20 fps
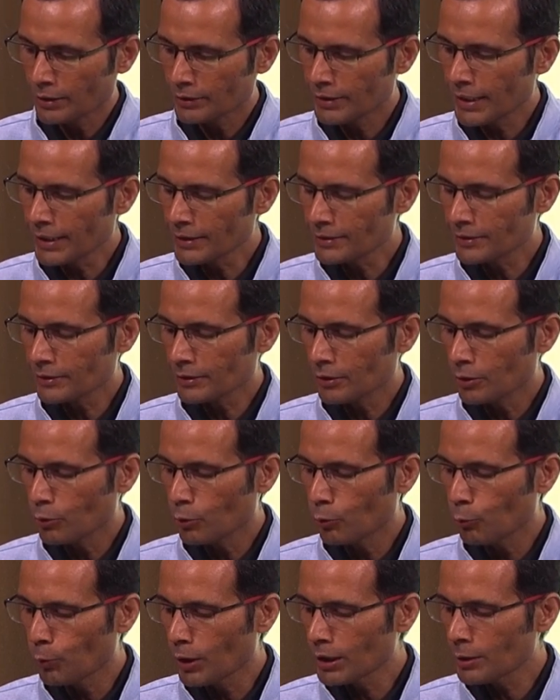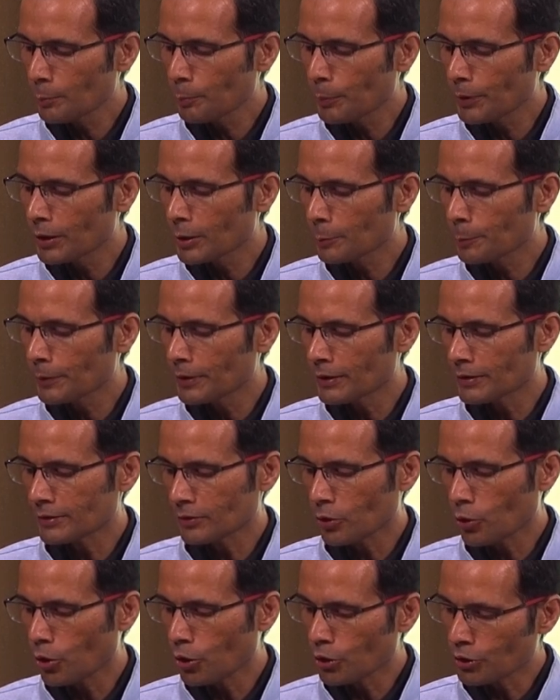That's one purpose
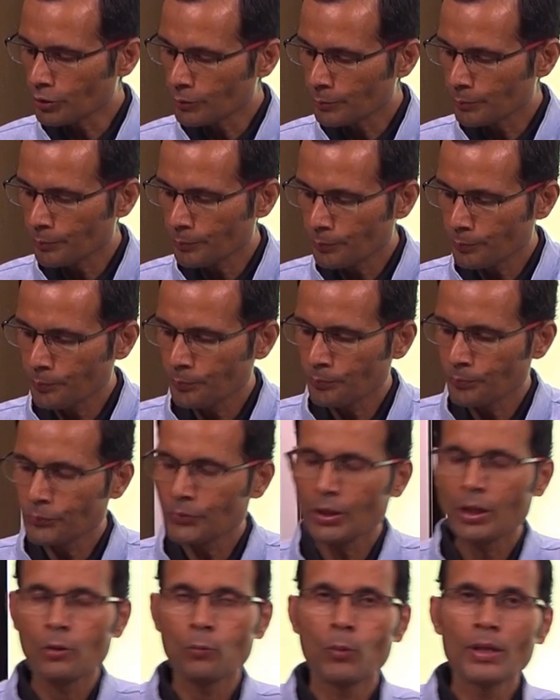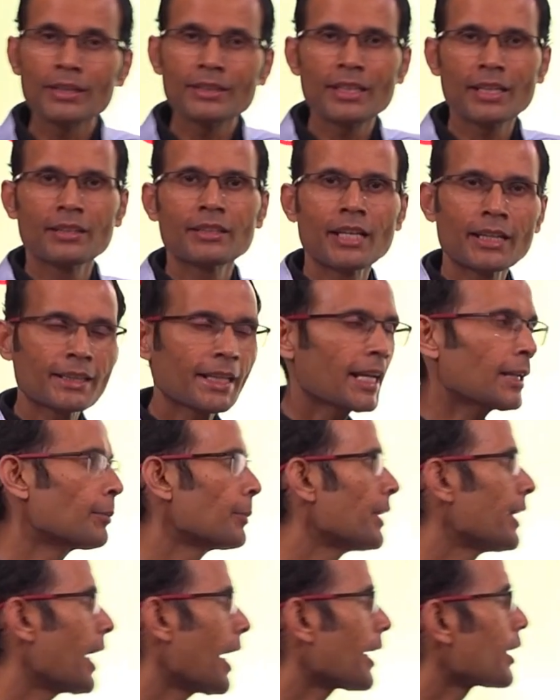or one thing that can
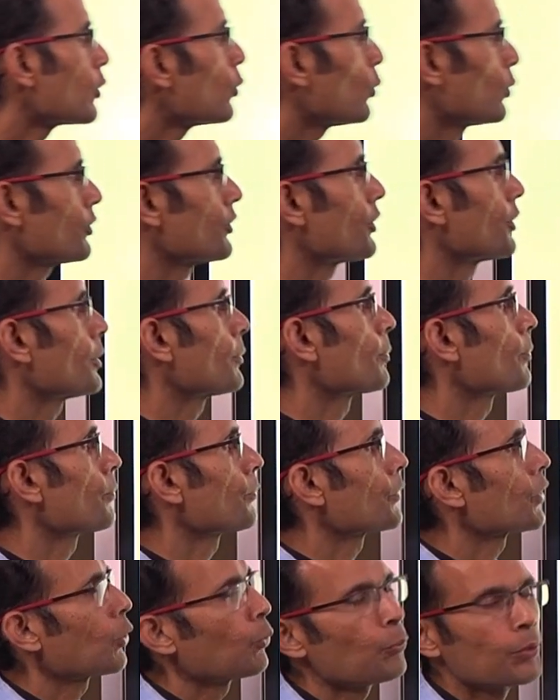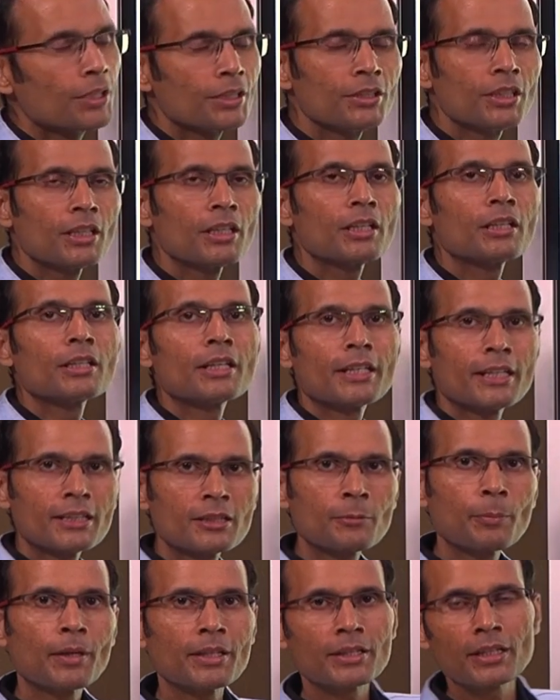be diagnosed with the
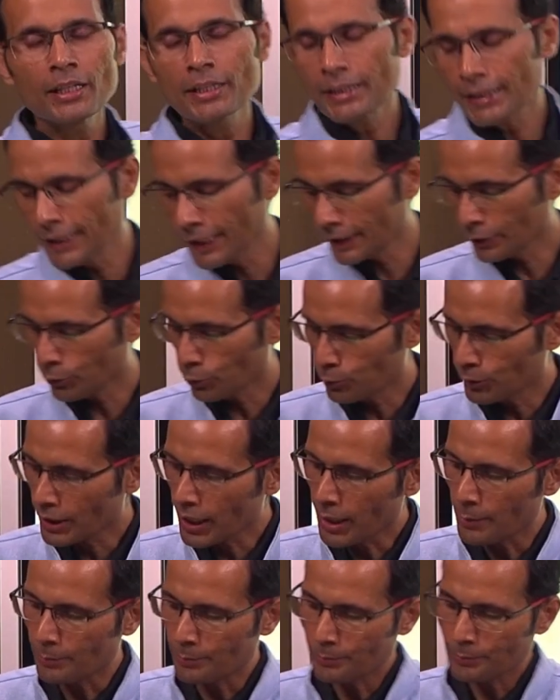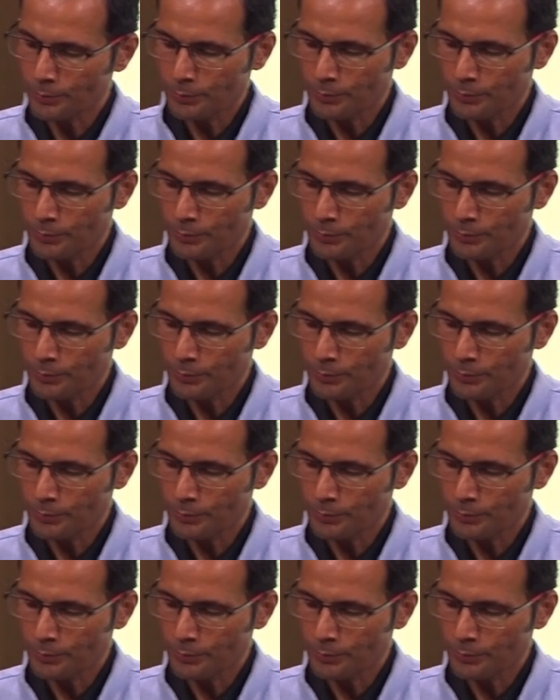his bundle electrogram.